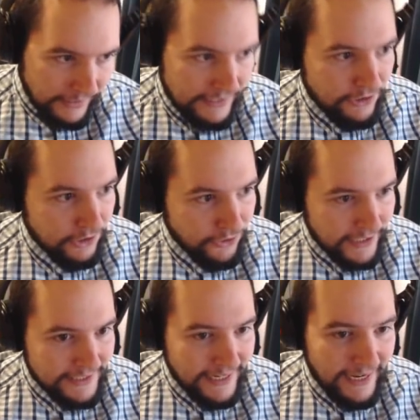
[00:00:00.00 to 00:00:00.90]
He's got to
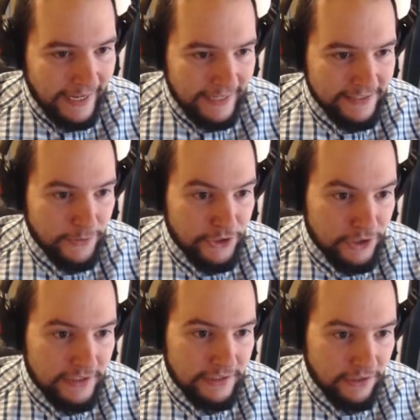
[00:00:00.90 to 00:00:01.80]
try and stay ahead. So
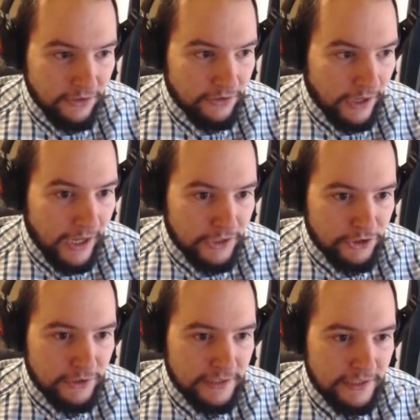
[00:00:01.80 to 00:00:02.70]
he's using
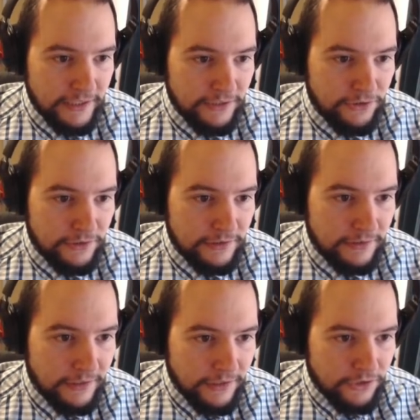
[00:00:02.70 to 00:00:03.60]
large units here. He's
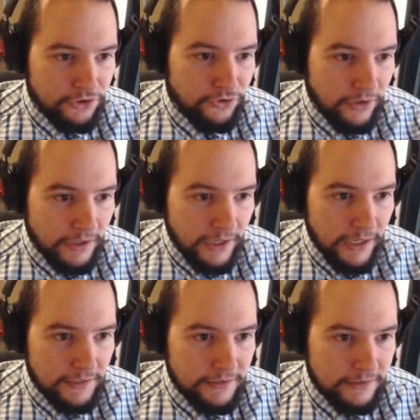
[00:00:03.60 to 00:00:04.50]
using strong
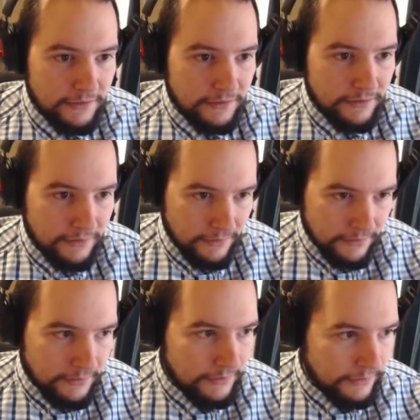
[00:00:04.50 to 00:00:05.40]
cards.
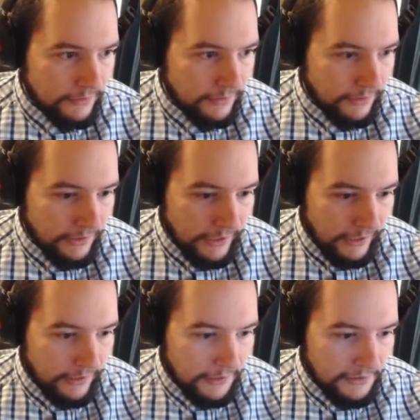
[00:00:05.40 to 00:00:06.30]

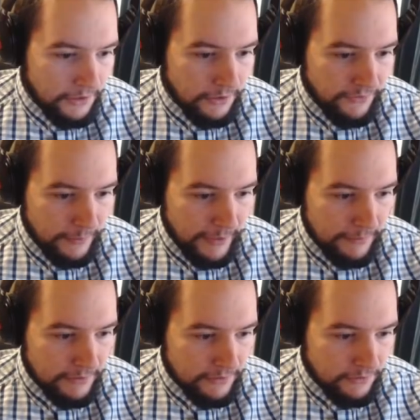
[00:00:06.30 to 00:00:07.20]
Okay, I don't know if I'll be
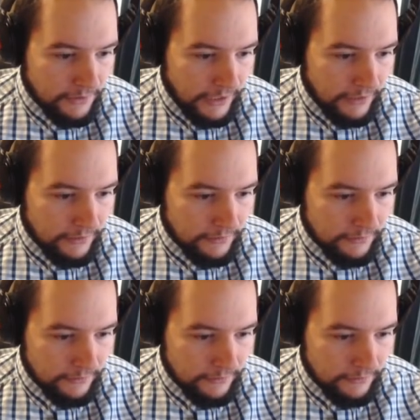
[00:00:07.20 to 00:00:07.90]
able to do that.